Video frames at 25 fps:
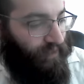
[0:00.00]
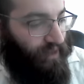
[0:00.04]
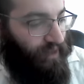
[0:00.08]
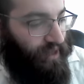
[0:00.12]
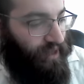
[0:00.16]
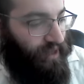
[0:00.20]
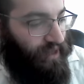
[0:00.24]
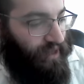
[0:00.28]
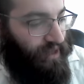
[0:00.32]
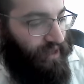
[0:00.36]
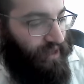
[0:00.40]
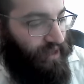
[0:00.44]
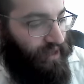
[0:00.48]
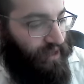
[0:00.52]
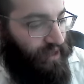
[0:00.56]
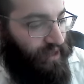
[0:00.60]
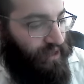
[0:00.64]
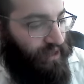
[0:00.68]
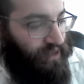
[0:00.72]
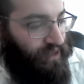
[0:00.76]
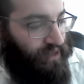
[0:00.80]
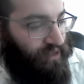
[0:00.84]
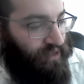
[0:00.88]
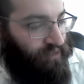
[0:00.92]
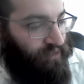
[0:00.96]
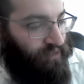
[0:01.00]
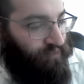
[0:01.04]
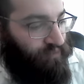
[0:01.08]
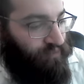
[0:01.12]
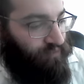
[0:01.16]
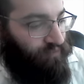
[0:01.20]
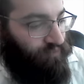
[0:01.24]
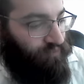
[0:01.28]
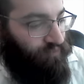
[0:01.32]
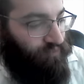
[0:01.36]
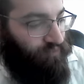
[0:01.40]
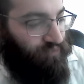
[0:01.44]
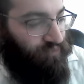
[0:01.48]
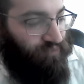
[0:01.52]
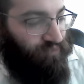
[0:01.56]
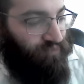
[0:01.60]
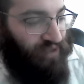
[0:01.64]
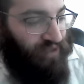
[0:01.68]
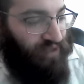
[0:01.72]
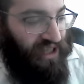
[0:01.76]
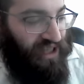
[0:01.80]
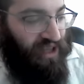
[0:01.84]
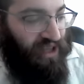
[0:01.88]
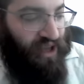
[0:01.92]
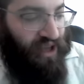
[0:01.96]
And
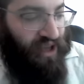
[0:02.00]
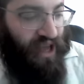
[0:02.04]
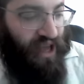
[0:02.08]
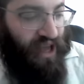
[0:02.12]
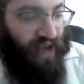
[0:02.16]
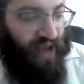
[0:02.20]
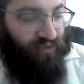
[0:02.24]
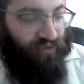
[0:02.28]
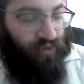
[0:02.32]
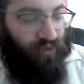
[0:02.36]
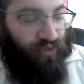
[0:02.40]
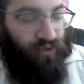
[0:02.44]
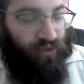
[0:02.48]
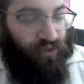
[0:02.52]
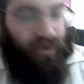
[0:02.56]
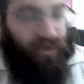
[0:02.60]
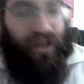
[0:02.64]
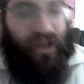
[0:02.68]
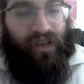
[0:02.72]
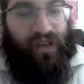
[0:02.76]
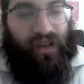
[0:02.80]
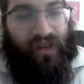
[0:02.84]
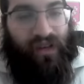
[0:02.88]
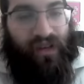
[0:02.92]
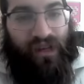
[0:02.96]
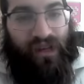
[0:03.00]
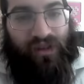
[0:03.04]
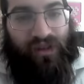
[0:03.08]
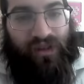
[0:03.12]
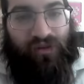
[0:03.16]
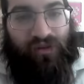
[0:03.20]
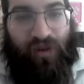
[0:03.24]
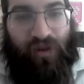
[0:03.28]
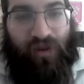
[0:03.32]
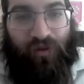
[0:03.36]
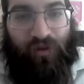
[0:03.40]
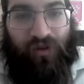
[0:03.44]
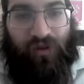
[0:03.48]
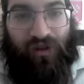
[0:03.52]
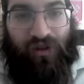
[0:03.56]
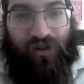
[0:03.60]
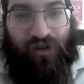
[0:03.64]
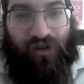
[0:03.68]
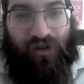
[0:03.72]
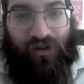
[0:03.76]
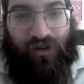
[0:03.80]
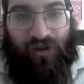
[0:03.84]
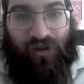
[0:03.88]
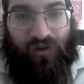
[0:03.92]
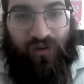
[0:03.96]
after 38 days, the Rebbe
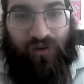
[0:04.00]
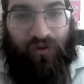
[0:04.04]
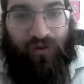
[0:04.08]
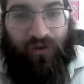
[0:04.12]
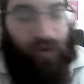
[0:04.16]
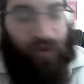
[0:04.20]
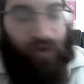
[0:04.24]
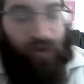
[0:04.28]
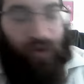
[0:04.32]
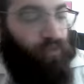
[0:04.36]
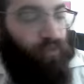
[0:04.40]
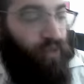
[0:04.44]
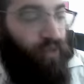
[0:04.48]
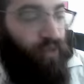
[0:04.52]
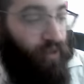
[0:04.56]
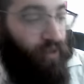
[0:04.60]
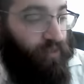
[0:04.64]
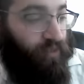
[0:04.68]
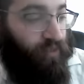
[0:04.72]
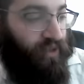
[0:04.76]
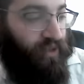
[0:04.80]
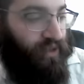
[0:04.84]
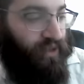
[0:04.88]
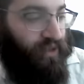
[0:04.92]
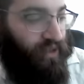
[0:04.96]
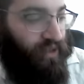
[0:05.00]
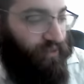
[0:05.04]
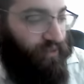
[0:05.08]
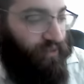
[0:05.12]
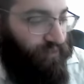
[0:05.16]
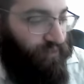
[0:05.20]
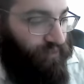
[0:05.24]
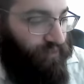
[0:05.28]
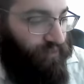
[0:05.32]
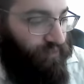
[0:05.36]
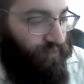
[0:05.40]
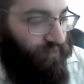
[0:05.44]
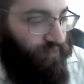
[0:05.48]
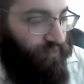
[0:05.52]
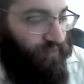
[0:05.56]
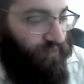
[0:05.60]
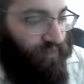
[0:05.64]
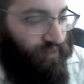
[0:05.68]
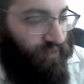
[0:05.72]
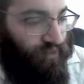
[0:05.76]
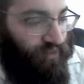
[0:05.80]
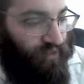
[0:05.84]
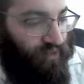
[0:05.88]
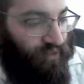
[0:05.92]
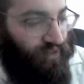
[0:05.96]
returned to full public life.
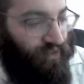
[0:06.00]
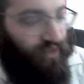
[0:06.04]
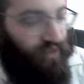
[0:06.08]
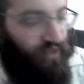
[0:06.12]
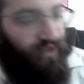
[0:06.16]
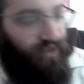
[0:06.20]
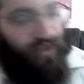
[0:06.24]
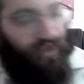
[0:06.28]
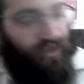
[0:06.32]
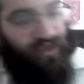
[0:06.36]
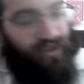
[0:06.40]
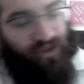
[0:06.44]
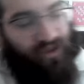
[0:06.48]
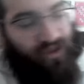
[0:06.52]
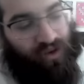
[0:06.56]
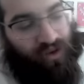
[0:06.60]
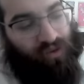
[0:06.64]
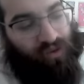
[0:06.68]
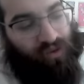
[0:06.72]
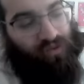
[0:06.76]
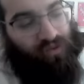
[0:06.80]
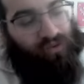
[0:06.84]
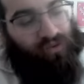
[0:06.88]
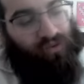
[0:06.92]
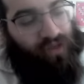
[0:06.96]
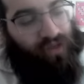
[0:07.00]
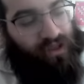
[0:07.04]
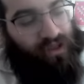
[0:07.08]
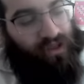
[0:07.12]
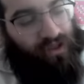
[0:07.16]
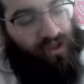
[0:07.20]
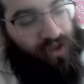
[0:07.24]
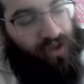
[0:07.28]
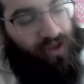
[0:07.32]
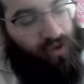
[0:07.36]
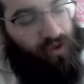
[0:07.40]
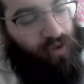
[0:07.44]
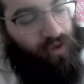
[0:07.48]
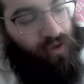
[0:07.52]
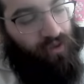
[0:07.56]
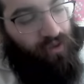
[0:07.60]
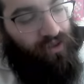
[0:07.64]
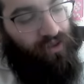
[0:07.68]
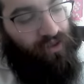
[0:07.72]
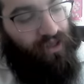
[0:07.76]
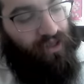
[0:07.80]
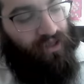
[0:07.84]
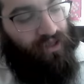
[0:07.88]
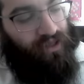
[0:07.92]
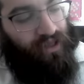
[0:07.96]
So this is a
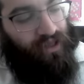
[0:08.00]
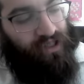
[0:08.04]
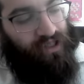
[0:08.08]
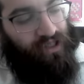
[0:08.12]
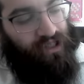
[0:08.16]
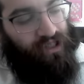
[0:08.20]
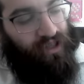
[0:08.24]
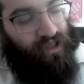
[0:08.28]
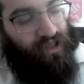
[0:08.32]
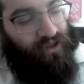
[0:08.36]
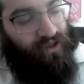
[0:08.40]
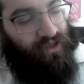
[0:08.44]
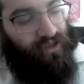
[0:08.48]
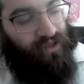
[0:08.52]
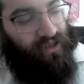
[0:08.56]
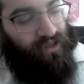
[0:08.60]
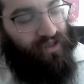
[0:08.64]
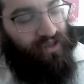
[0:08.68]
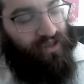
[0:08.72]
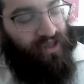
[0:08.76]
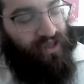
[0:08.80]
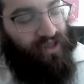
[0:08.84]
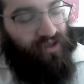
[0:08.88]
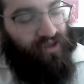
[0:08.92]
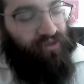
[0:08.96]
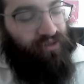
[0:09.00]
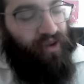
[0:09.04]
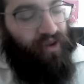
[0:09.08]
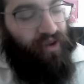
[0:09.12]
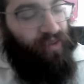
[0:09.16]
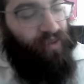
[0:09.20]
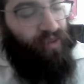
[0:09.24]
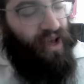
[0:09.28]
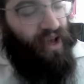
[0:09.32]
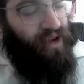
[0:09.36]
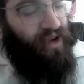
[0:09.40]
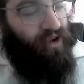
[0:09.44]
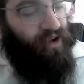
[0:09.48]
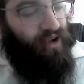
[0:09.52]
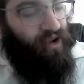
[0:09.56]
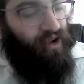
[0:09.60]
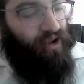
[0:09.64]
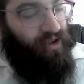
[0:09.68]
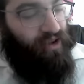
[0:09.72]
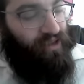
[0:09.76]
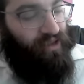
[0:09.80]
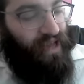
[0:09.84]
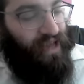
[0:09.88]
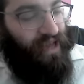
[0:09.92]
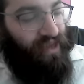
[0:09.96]
quote he shares. He says, "The Rebbe had a
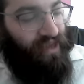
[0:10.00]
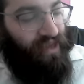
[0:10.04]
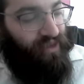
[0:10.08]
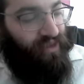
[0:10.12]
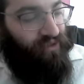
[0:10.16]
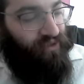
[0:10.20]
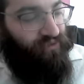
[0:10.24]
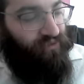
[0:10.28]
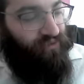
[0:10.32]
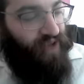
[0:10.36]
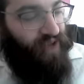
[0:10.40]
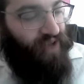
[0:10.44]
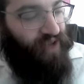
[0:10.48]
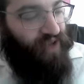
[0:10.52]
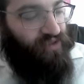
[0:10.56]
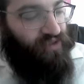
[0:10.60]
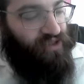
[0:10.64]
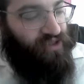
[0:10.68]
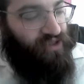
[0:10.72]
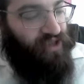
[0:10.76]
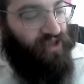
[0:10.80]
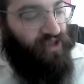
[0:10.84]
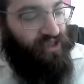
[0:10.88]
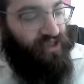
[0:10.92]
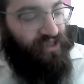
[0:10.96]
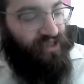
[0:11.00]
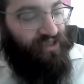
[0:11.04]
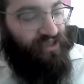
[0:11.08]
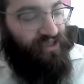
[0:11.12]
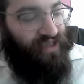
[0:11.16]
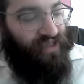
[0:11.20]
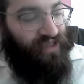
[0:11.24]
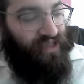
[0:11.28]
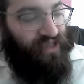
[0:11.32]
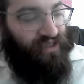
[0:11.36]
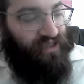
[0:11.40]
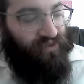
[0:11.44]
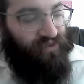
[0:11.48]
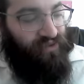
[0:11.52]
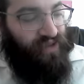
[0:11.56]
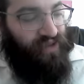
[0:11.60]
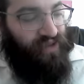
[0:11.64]
heart attack that involved such extensive